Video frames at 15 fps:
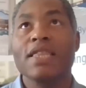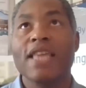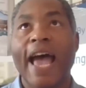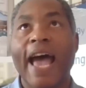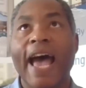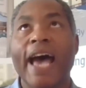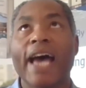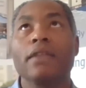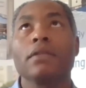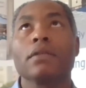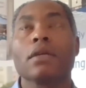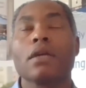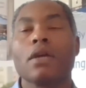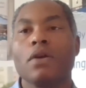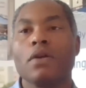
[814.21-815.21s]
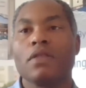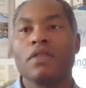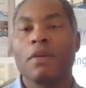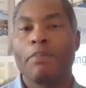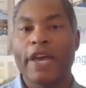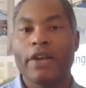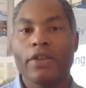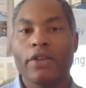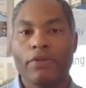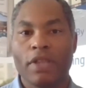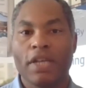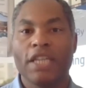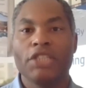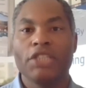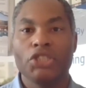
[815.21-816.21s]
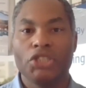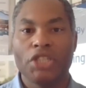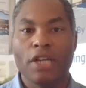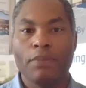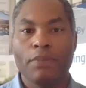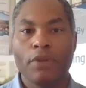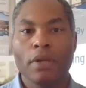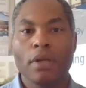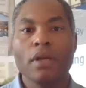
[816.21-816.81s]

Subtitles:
that the better the relationship,